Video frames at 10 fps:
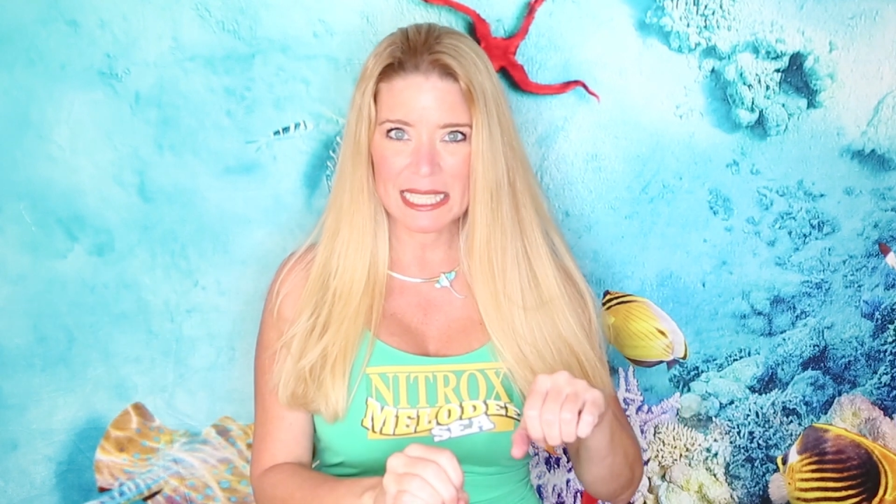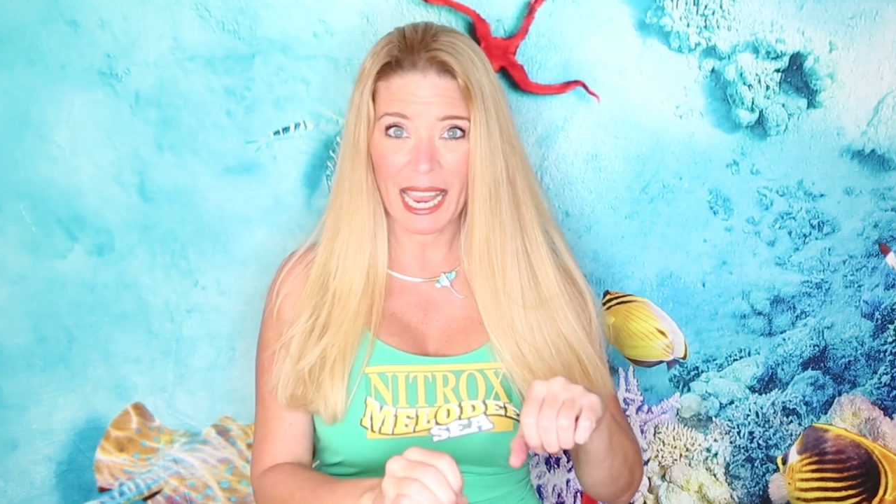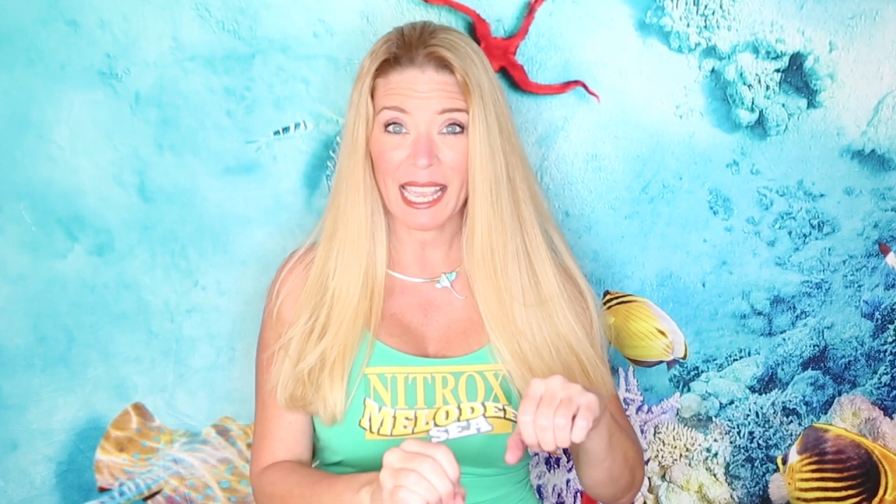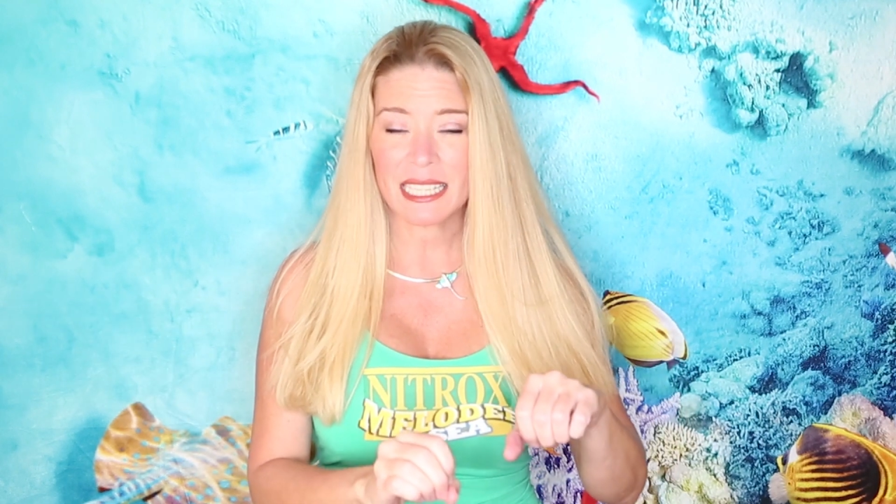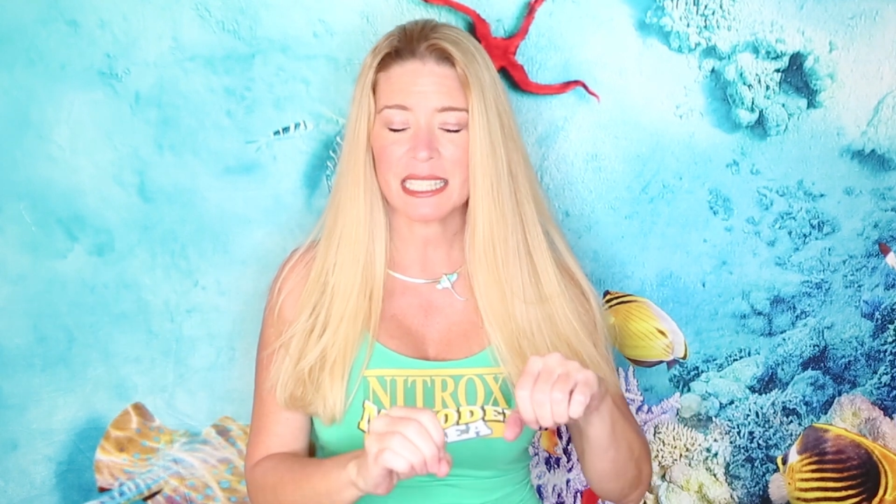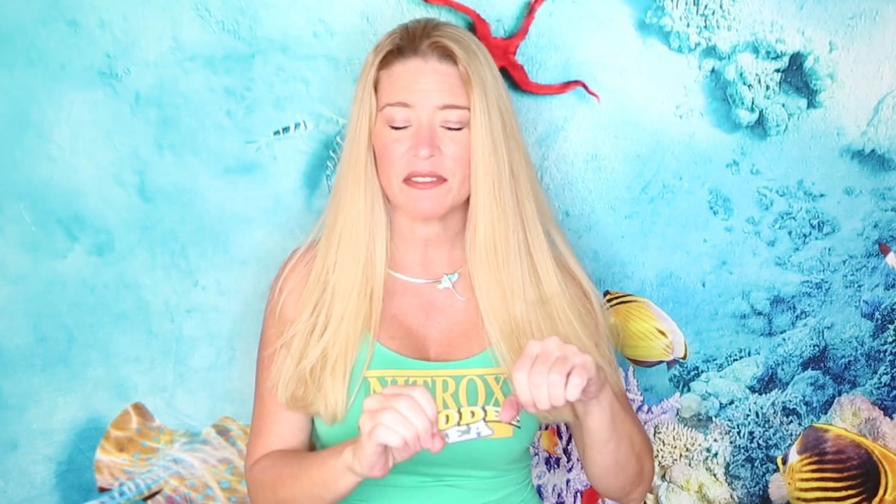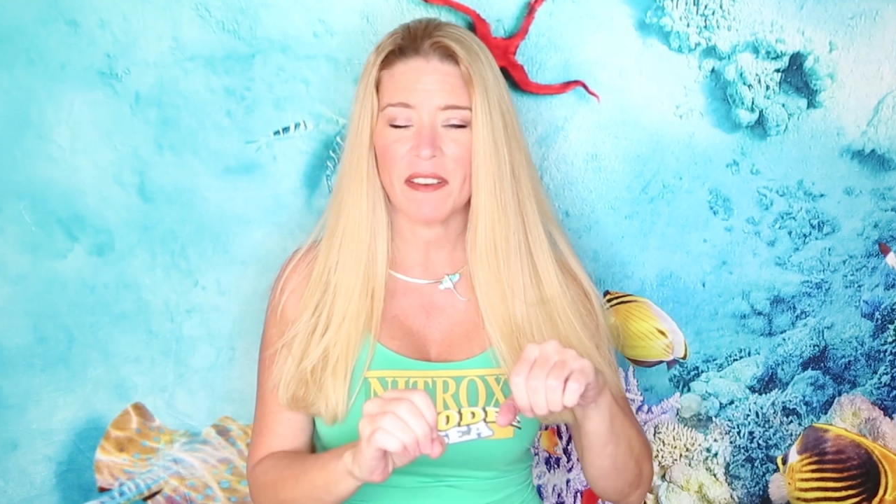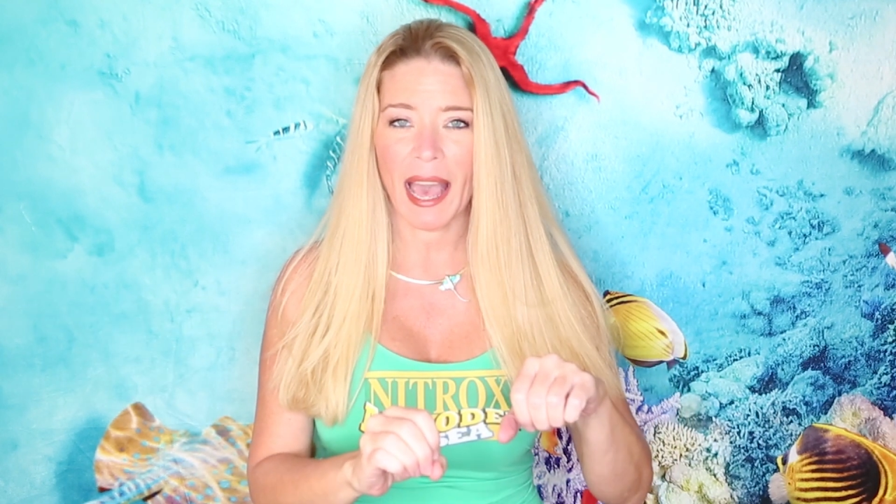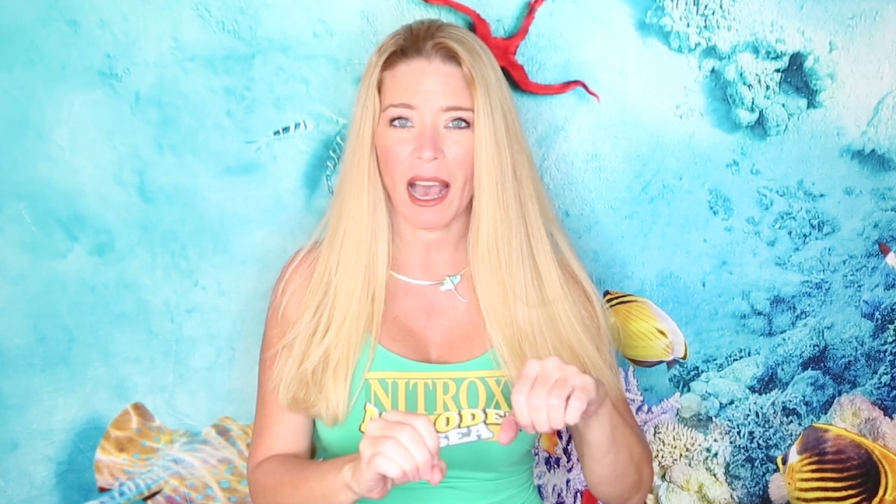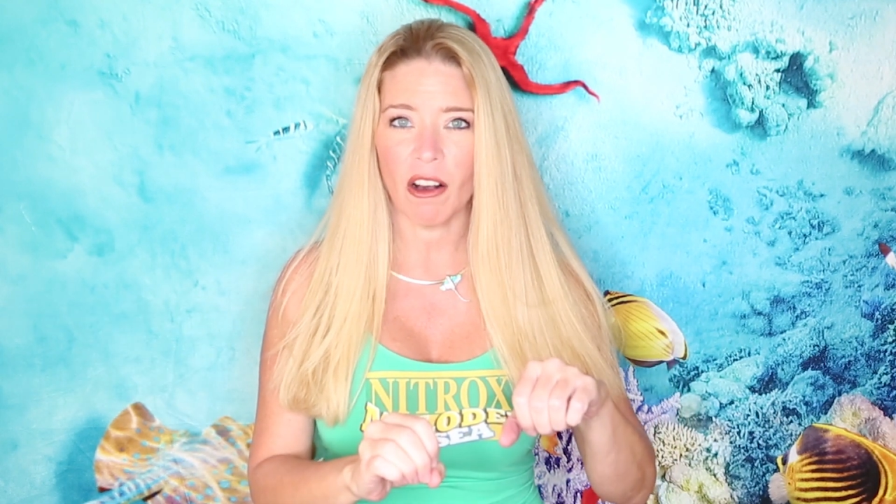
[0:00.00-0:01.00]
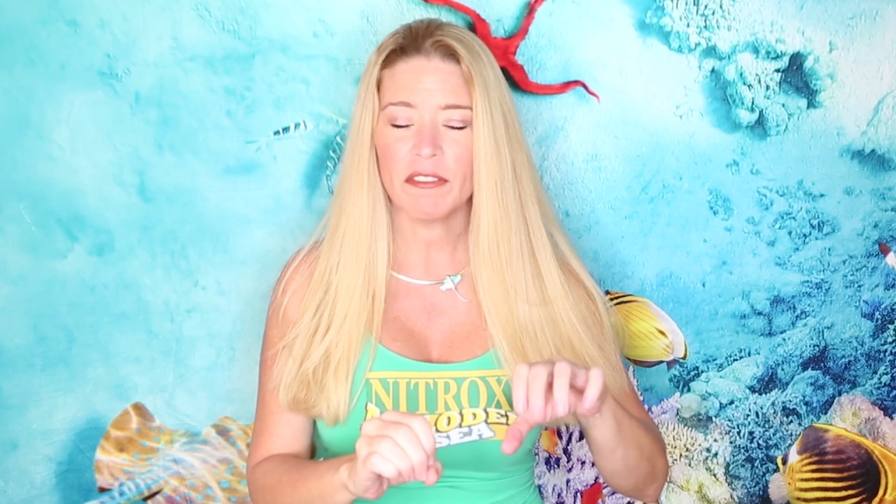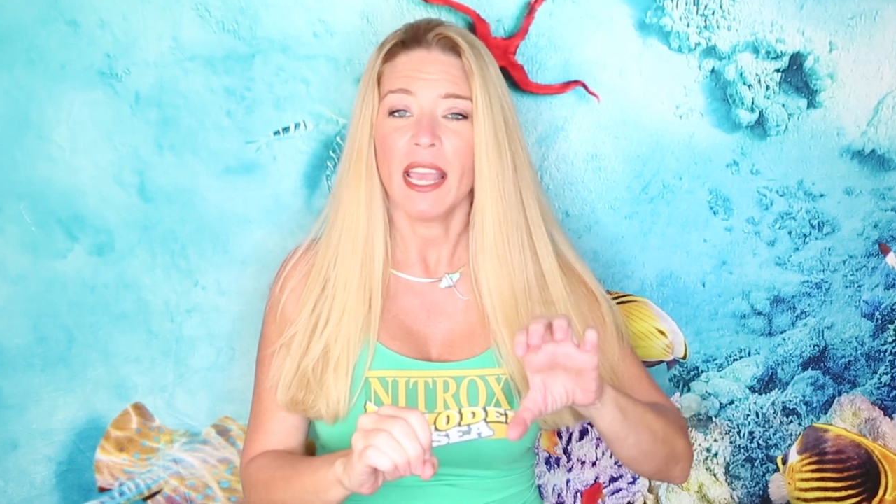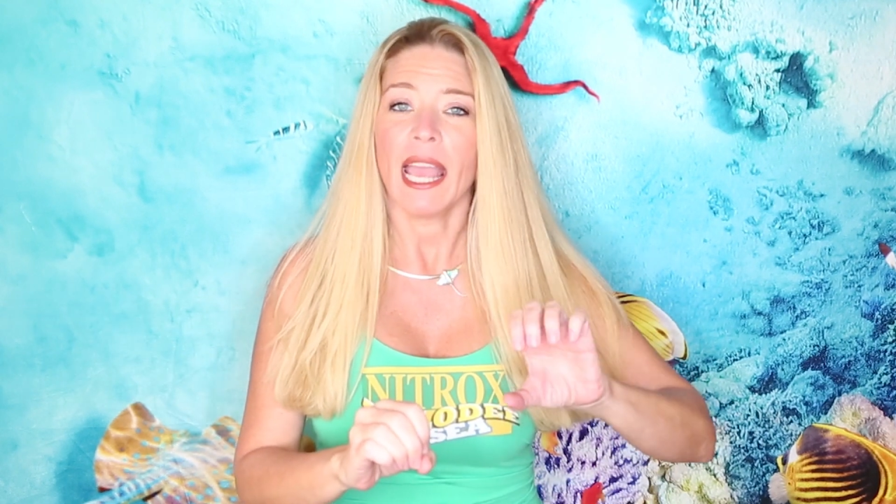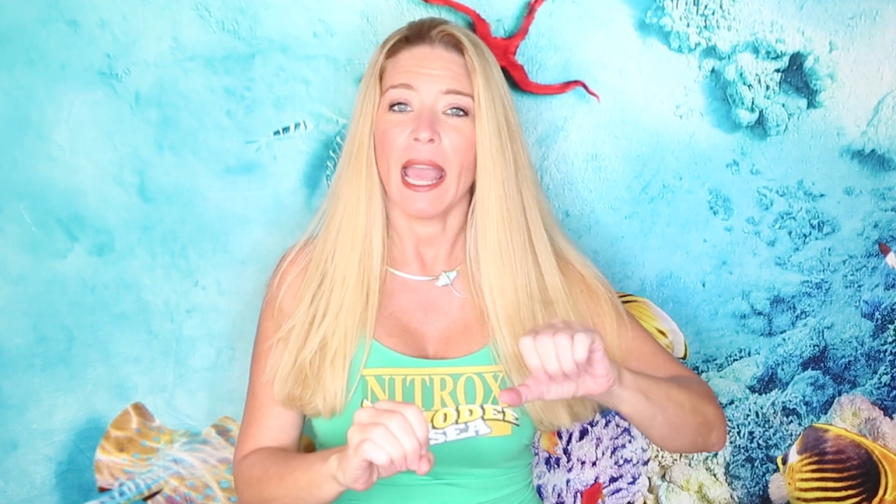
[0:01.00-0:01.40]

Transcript: tank's valve